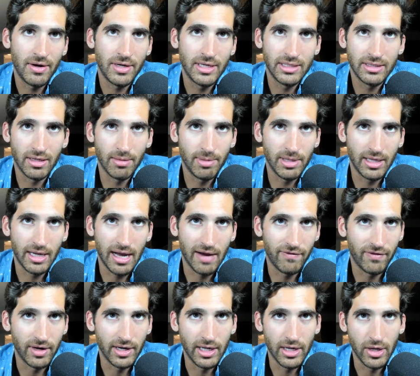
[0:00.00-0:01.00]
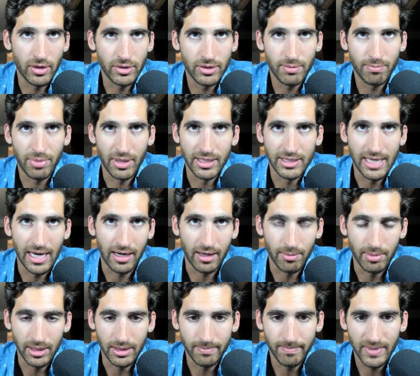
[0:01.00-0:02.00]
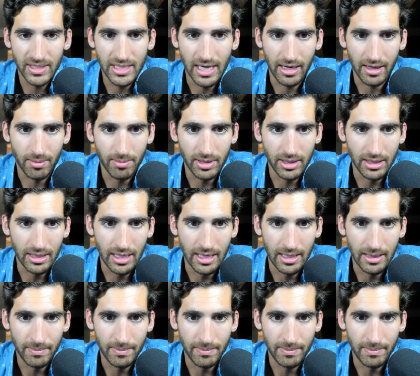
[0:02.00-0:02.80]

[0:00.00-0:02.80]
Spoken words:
He's going to be the guy for Ineos, but he's not going to be